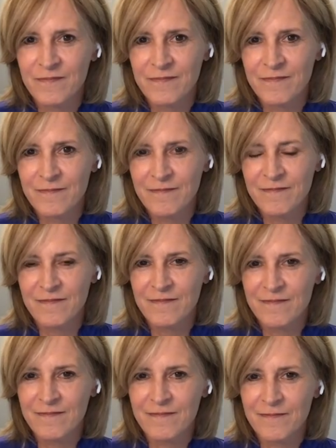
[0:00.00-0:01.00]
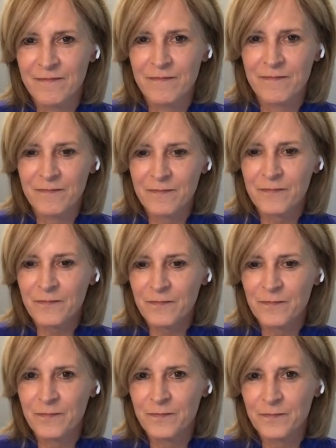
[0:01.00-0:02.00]

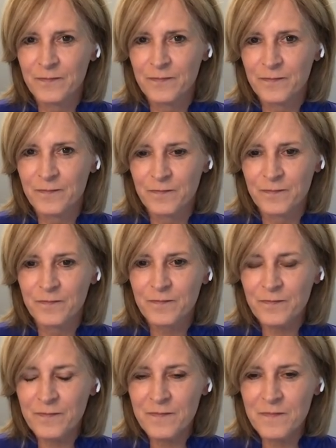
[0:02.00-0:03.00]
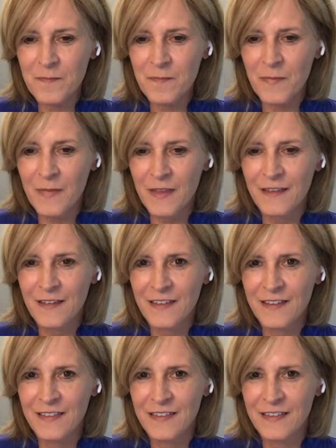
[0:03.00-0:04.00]

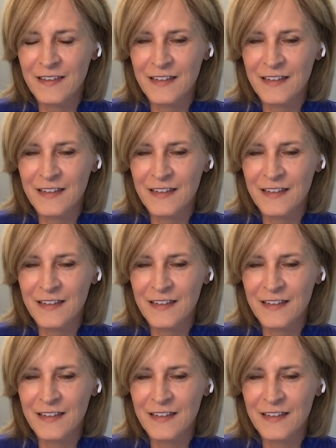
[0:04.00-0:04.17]
This person isn't speaking.